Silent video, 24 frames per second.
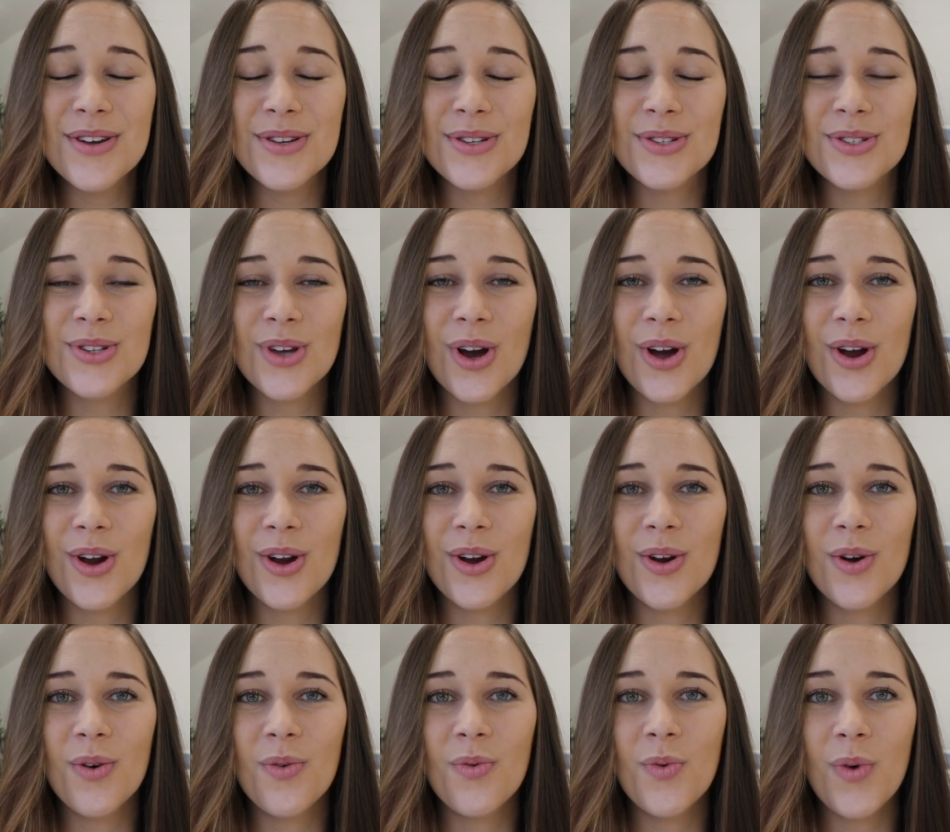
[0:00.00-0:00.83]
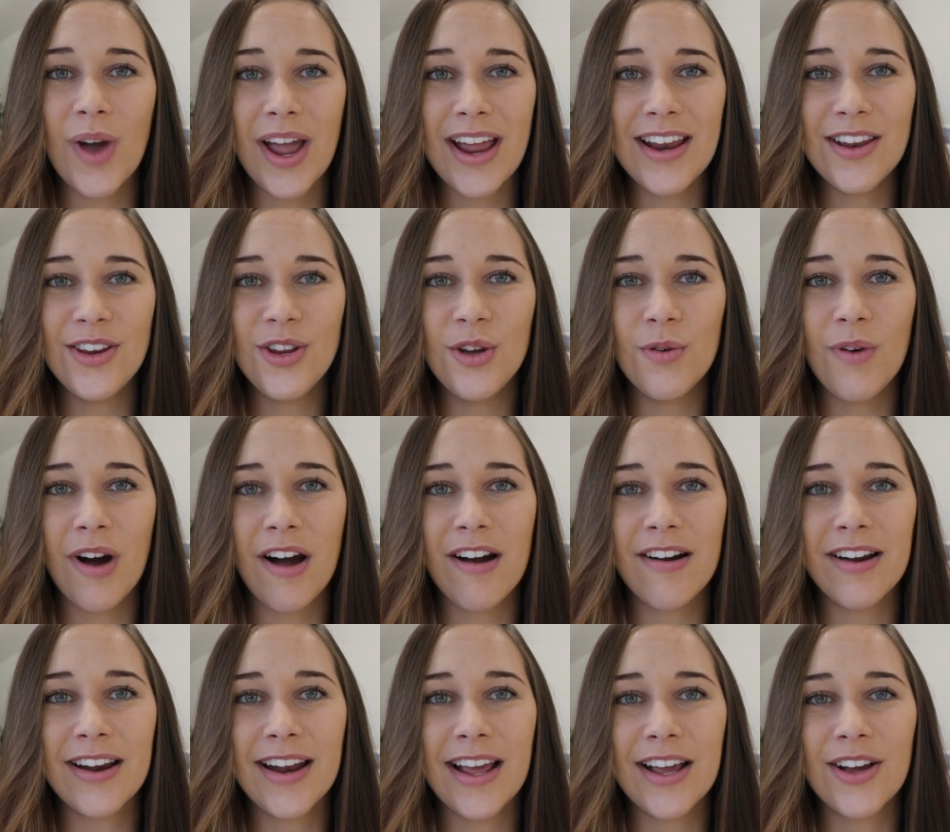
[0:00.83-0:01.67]
So when you
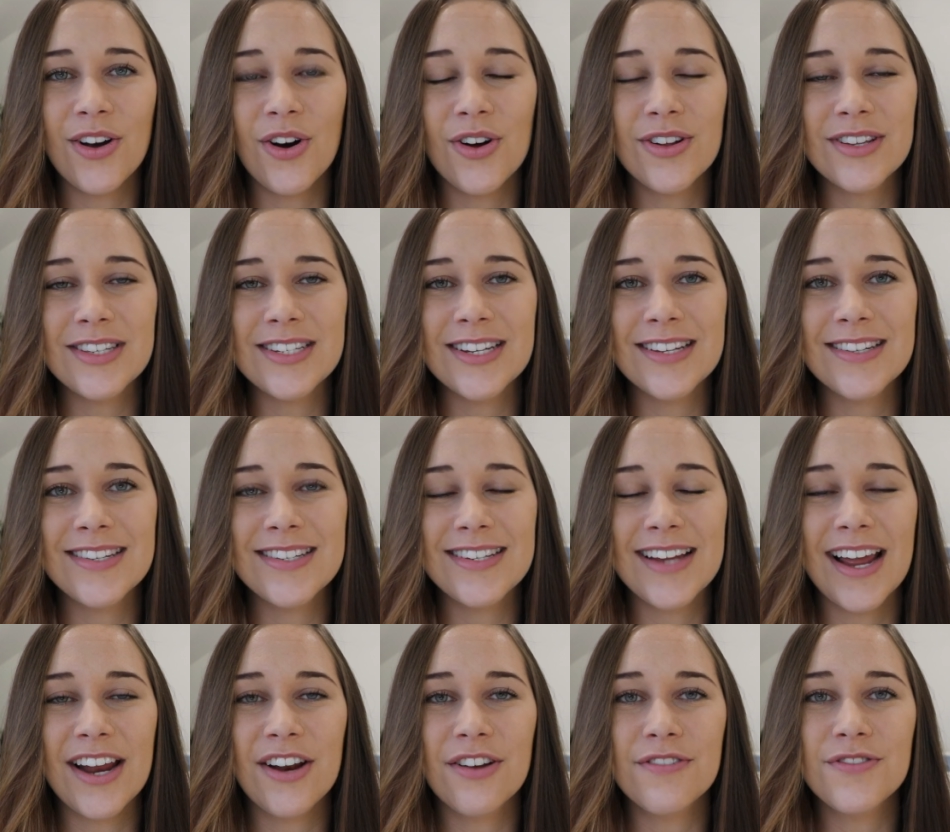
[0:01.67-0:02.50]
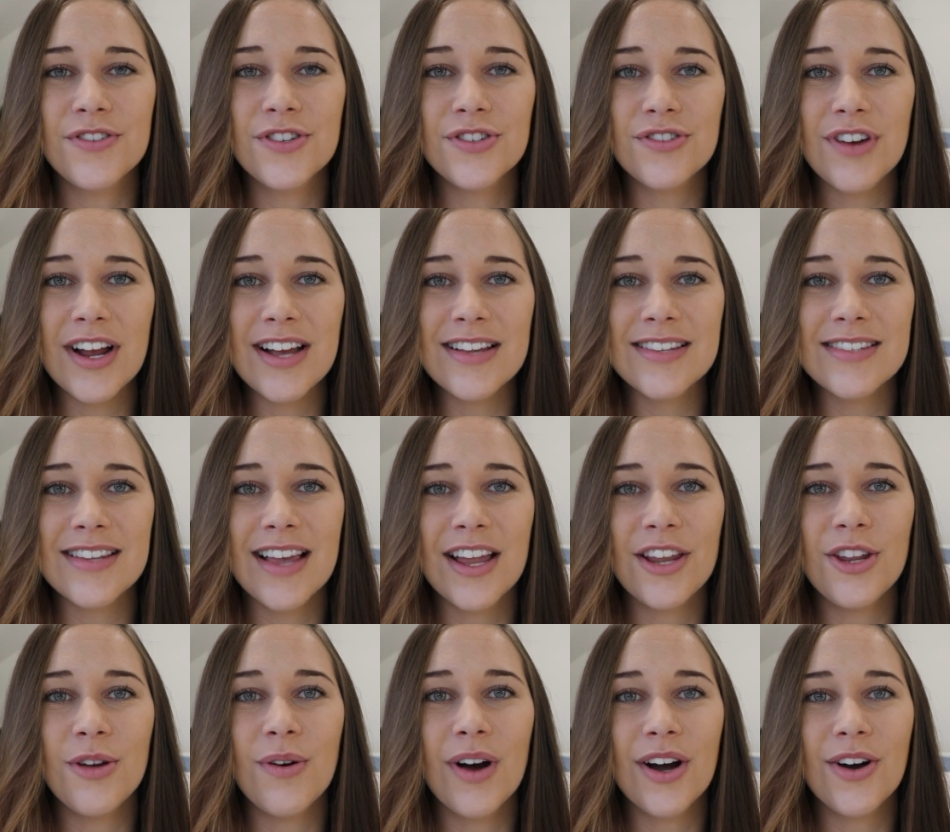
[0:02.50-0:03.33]
are in a constant state of stress
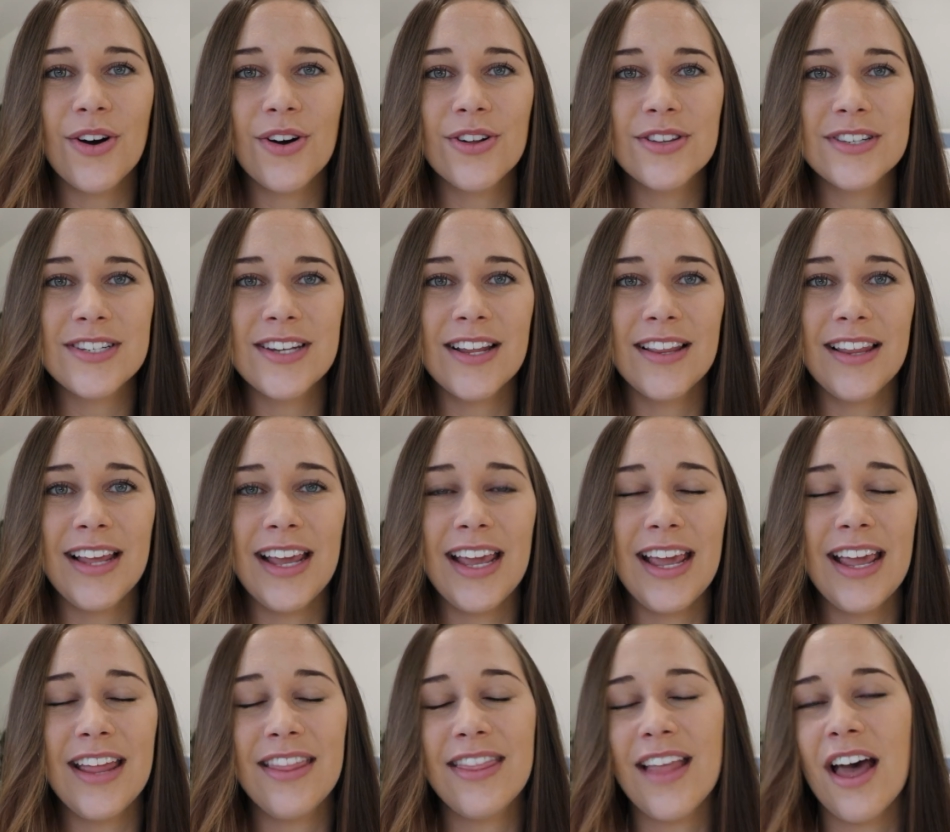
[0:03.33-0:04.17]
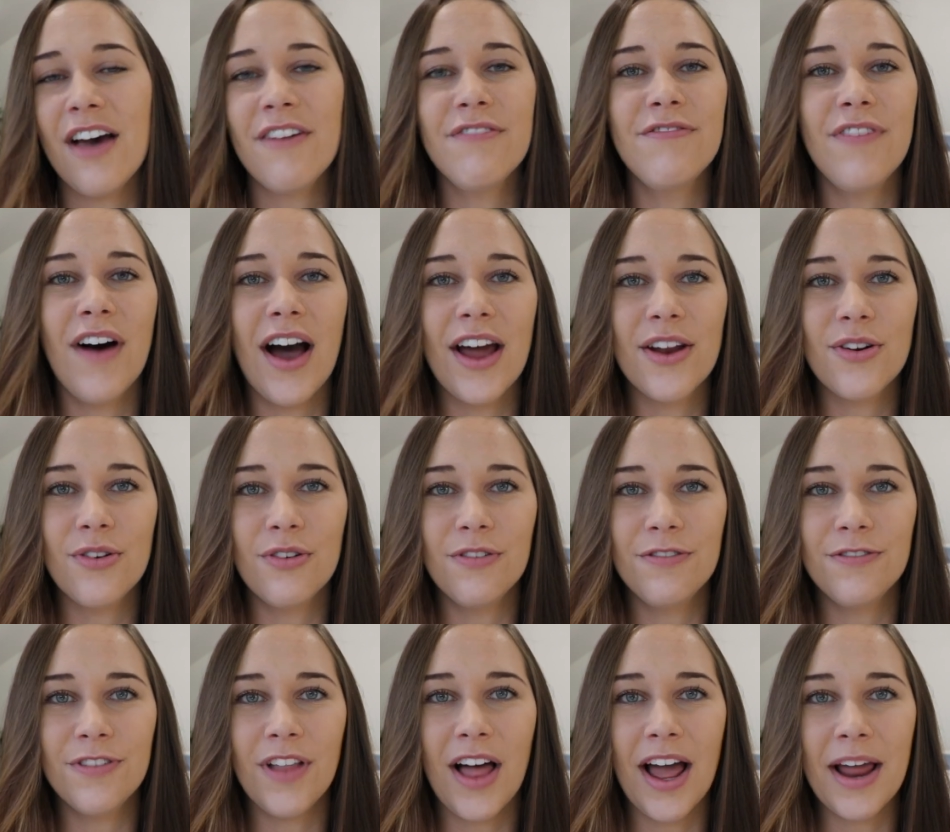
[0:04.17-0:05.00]
and you are constantly in that fight
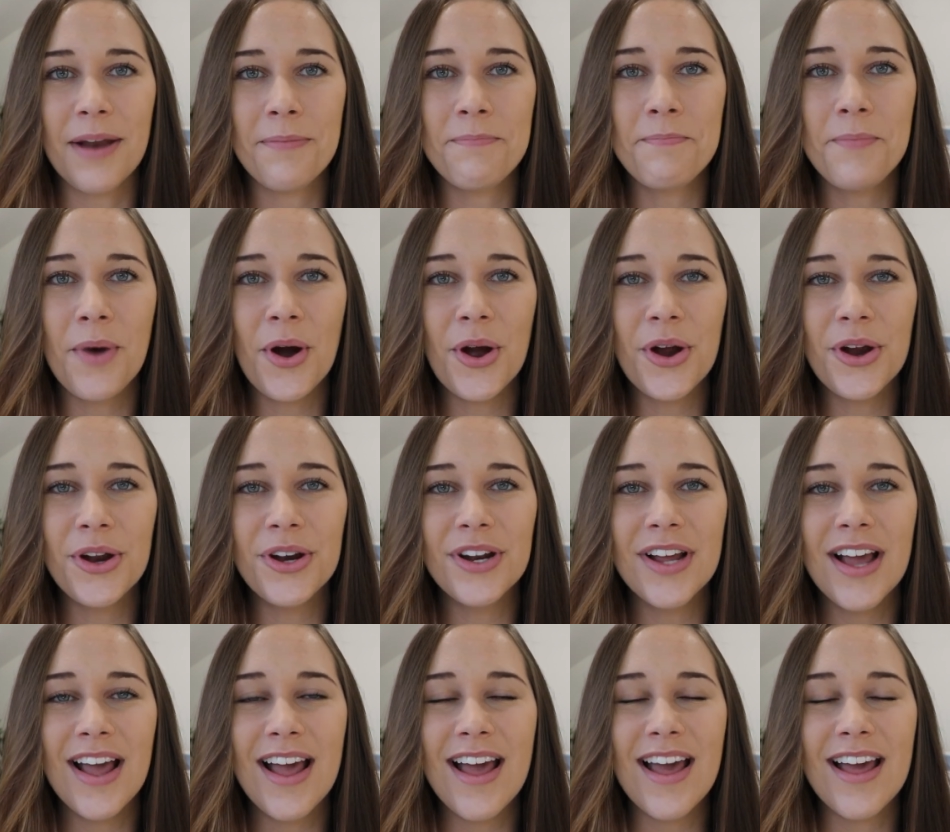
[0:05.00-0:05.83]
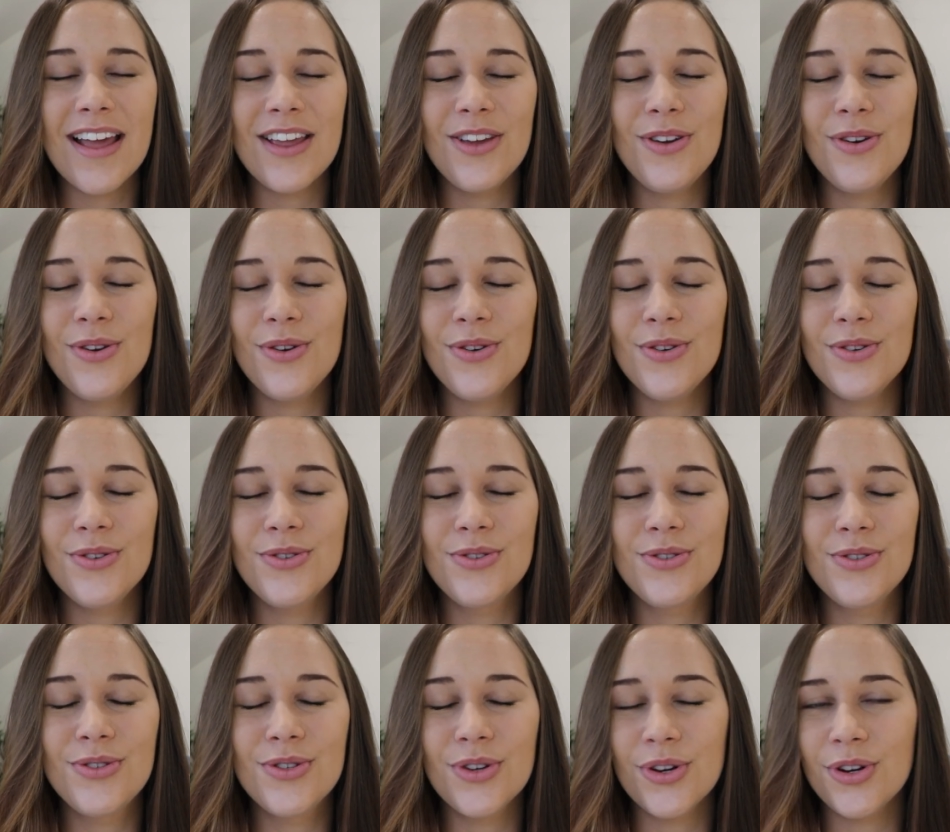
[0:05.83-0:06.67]
or flight mode,
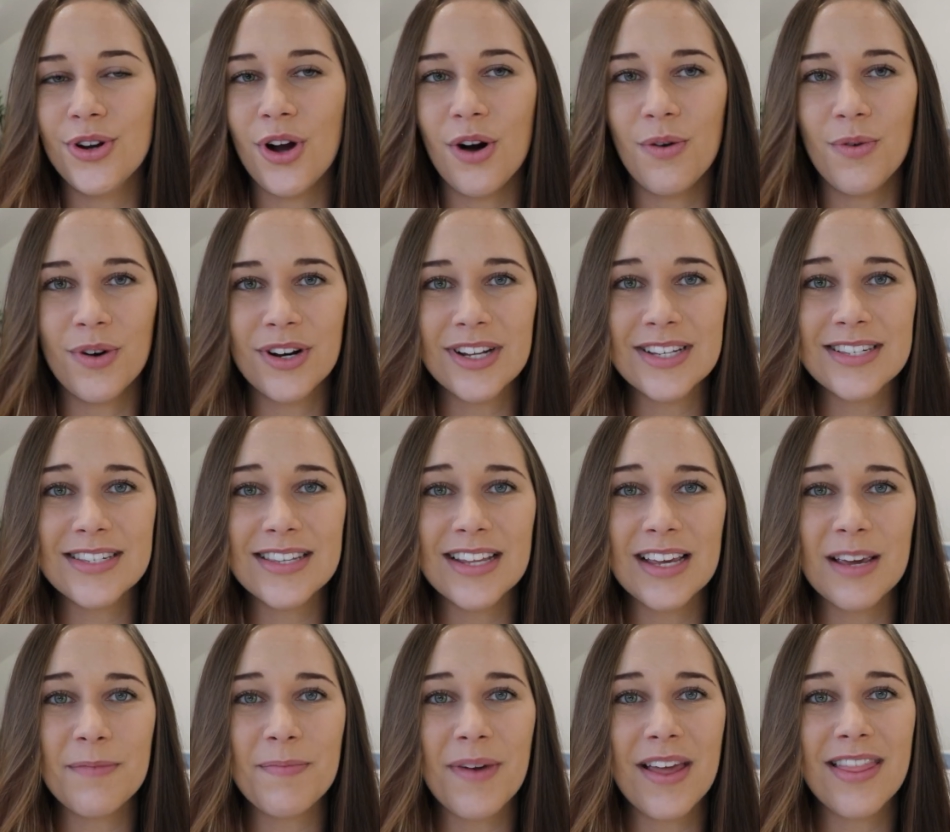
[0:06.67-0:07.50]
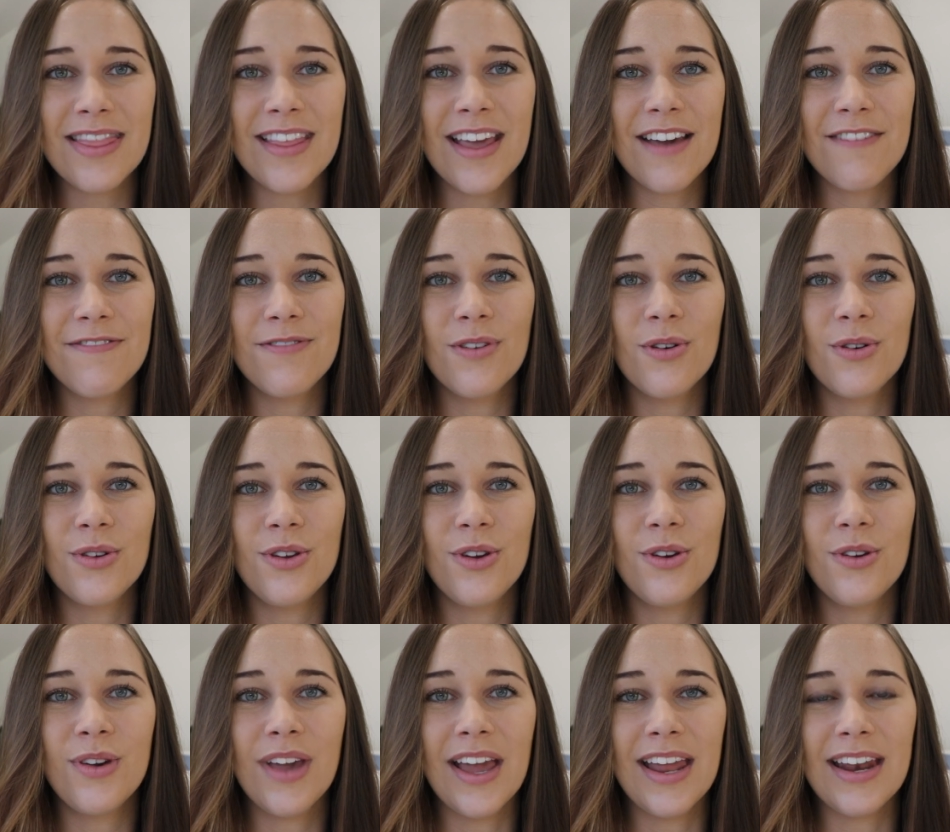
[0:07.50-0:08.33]
you do not want to sleep and therefore
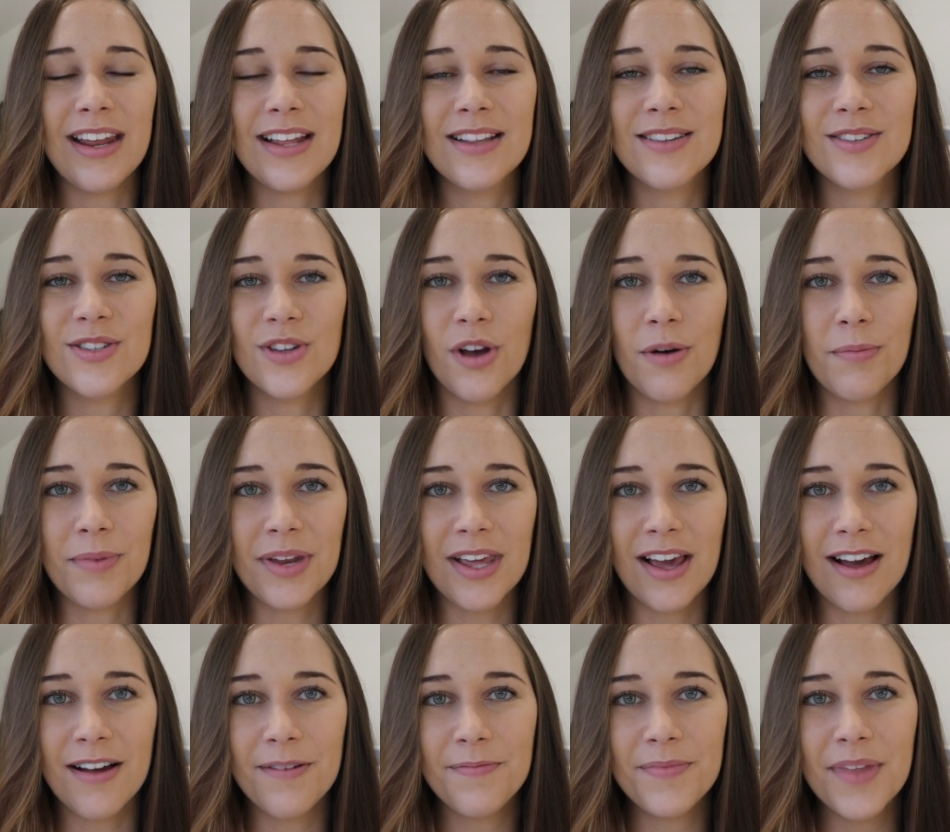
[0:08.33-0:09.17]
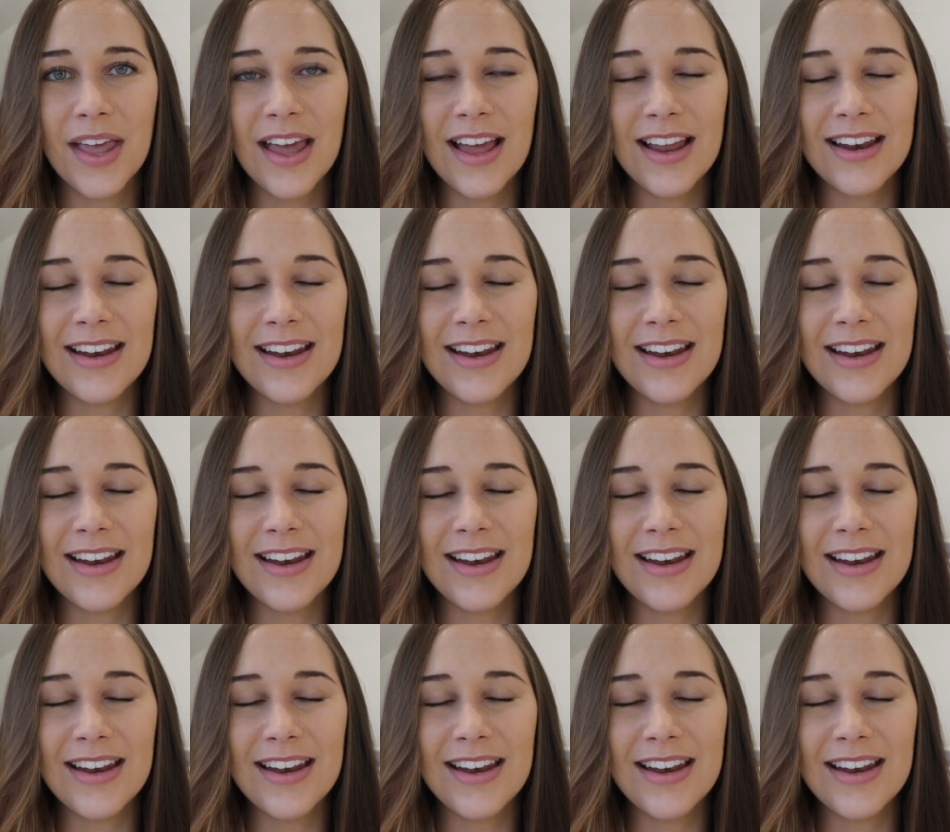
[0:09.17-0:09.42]
you get insomnia.